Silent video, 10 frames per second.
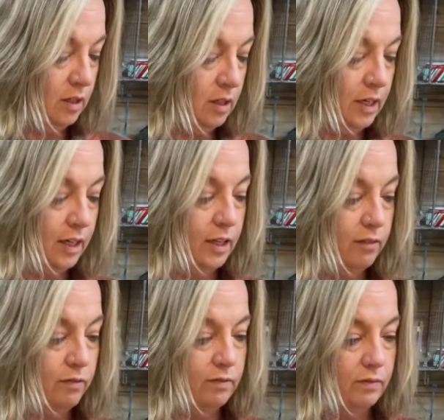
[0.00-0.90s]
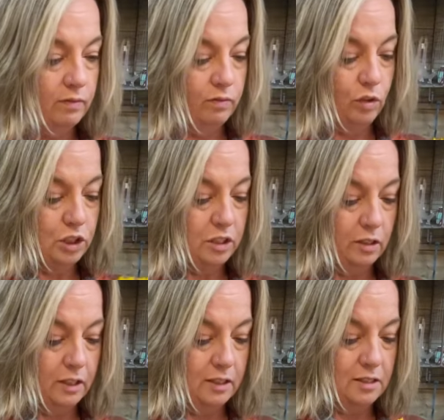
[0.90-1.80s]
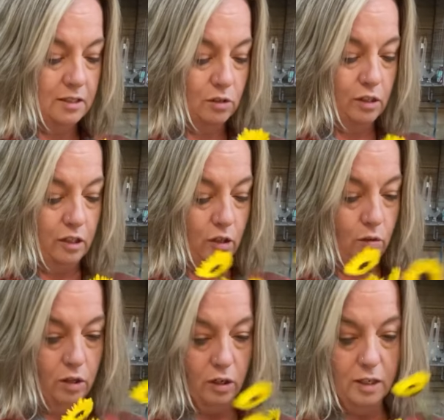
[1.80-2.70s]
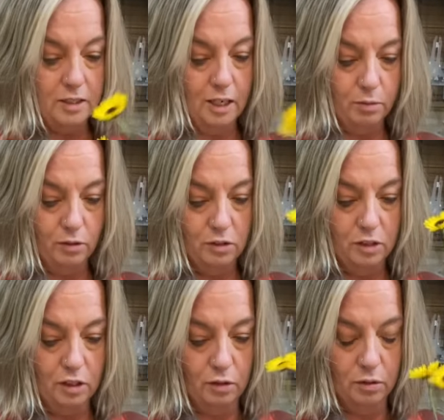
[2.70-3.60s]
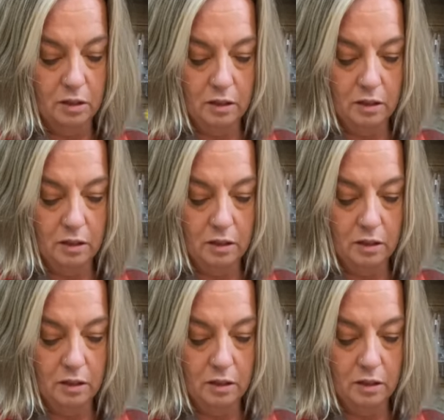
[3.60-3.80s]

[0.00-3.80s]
And fortunately, this is going to go on our table, so